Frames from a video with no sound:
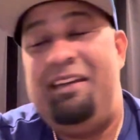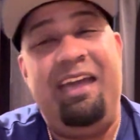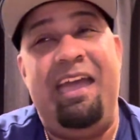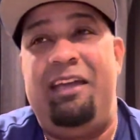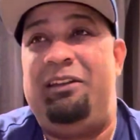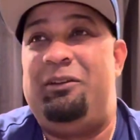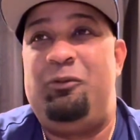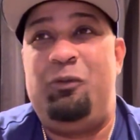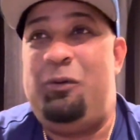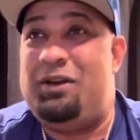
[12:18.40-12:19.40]
And
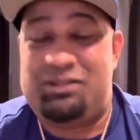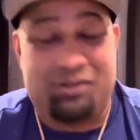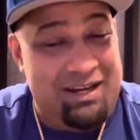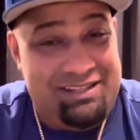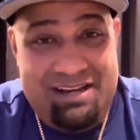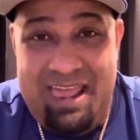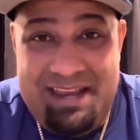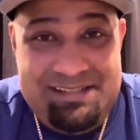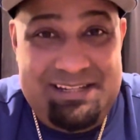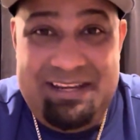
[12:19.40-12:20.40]
we went straight to the
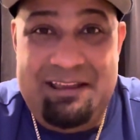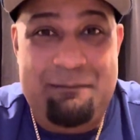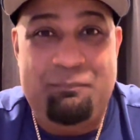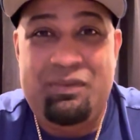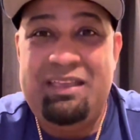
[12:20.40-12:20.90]
ATM.